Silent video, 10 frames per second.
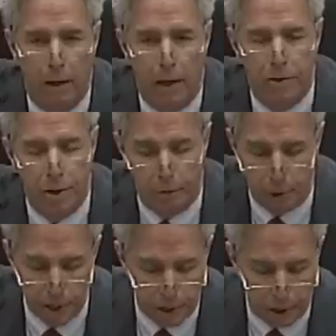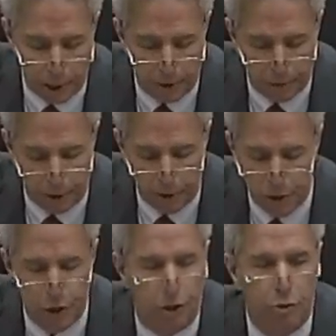He said recently, if there
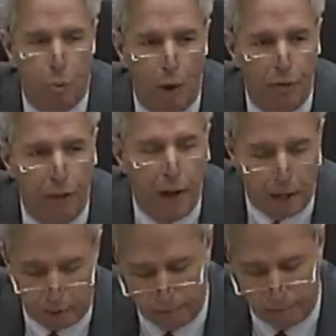is just one thing